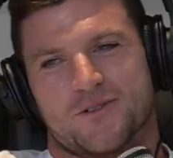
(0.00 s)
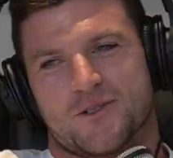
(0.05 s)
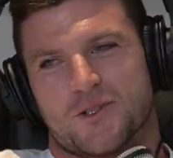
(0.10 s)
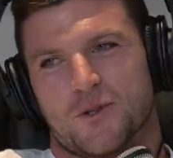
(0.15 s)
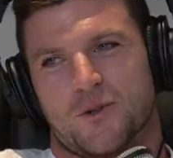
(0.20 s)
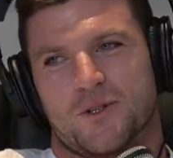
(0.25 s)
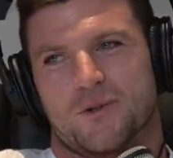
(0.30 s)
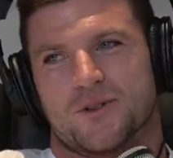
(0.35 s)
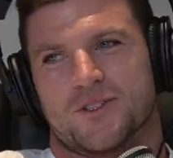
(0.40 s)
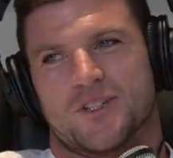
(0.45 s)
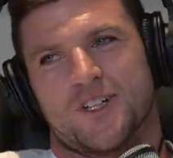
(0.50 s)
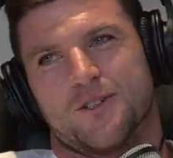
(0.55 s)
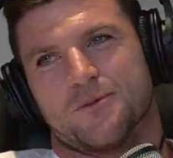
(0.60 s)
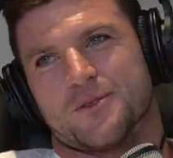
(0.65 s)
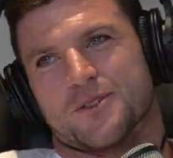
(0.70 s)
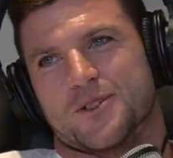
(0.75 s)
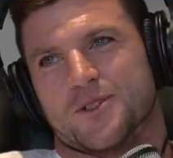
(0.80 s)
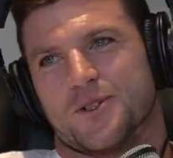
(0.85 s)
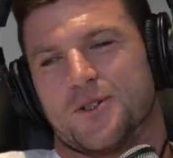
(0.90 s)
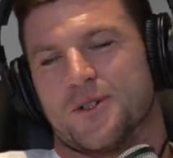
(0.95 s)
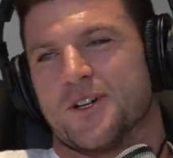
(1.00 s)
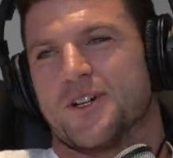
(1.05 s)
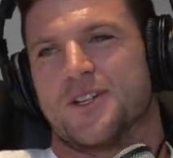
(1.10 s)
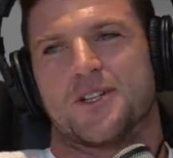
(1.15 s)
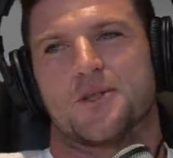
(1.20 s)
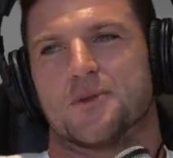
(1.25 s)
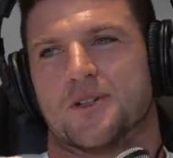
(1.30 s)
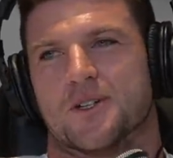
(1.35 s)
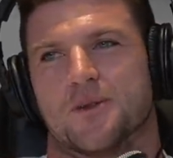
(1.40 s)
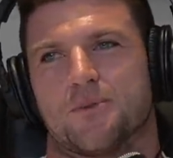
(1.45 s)
Sean was telling me the story. You
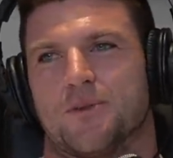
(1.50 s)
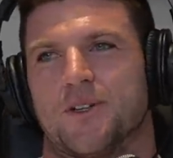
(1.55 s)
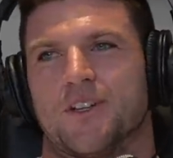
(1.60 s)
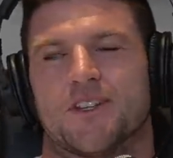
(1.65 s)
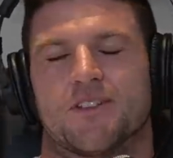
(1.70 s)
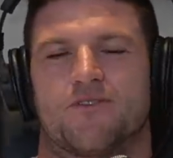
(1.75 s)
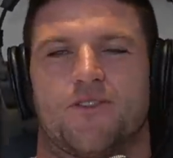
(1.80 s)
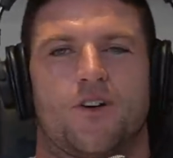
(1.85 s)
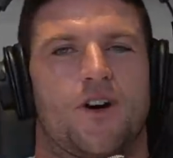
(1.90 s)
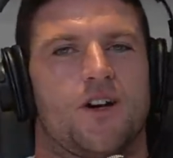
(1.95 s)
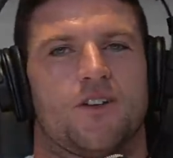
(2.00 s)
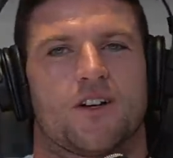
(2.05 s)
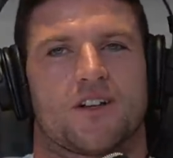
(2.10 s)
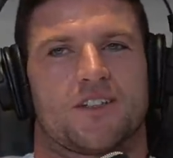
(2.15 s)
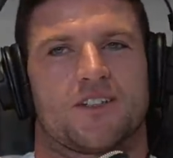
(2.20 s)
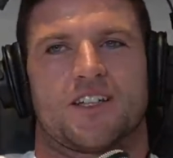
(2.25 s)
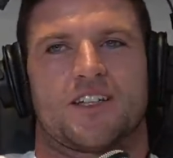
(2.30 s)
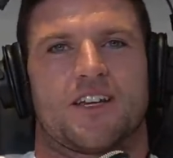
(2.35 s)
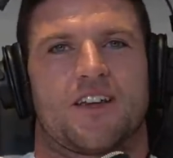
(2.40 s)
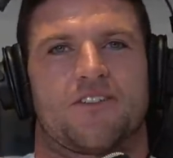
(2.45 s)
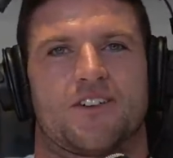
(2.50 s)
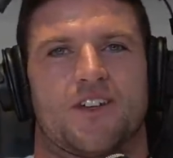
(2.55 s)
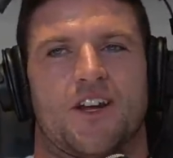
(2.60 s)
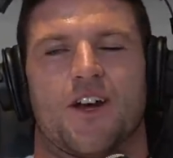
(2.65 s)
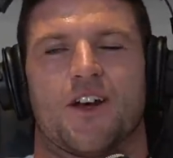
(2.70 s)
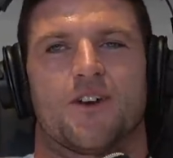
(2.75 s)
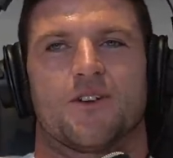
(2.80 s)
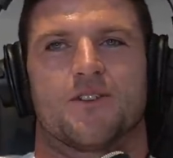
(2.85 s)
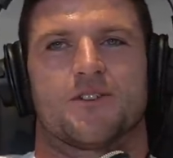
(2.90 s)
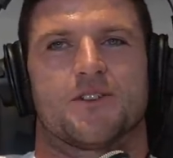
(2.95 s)
were completely fine. Like I didn't even
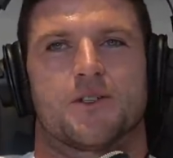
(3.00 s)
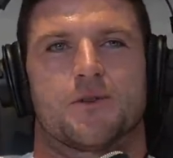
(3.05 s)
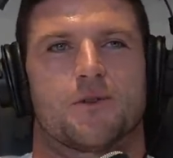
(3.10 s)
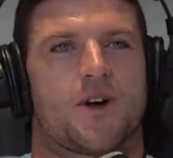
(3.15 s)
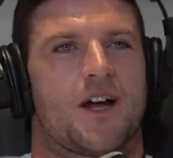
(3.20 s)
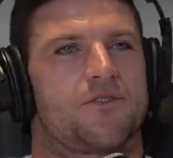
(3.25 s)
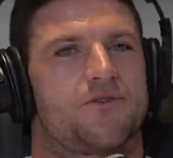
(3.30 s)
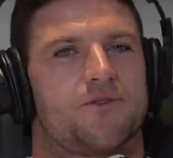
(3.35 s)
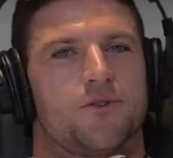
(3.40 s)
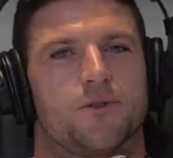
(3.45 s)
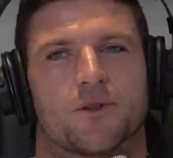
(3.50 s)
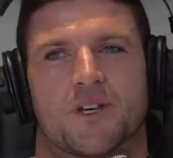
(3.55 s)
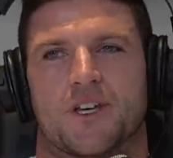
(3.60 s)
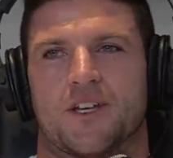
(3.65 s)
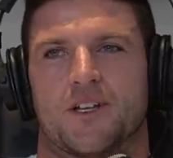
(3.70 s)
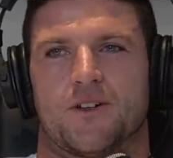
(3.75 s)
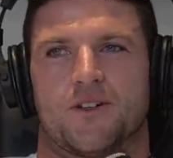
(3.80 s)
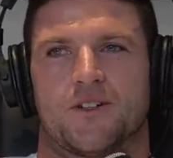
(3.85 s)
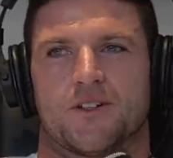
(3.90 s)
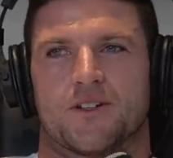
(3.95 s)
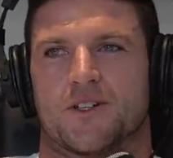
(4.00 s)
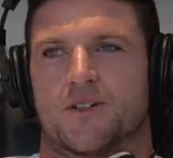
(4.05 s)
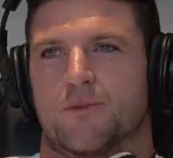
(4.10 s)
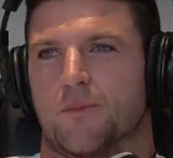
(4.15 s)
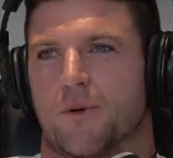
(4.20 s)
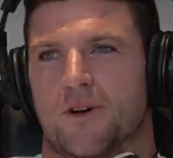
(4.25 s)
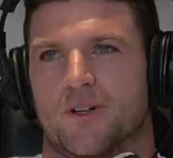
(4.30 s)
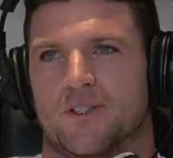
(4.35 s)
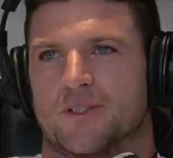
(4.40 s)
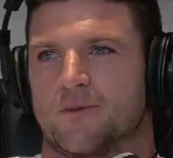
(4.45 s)
know. You had full kit on. You
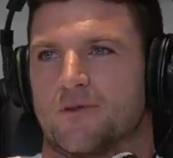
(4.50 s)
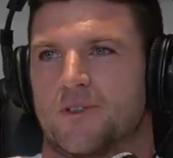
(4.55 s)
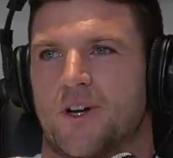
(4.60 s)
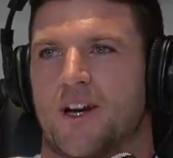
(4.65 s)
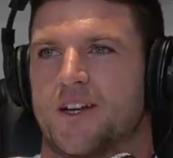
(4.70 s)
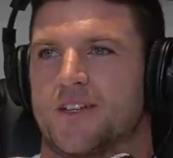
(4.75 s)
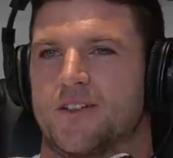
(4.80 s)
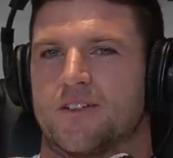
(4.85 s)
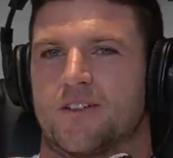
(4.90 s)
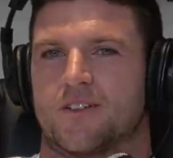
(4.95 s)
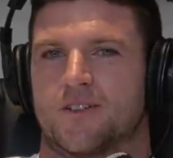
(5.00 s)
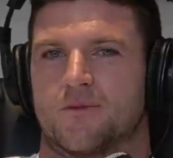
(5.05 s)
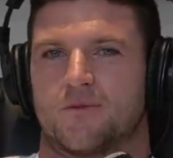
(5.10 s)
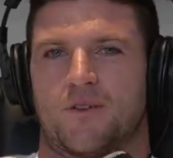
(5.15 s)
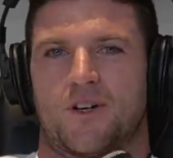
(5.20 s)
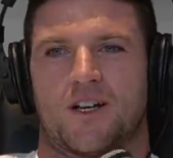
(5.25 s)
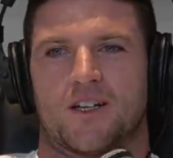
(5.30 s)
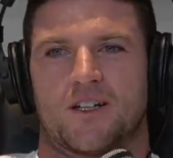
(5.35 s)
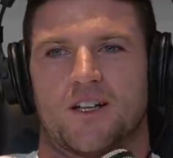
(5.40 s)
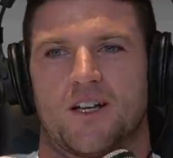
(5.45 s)
borrowed some training kit or someone.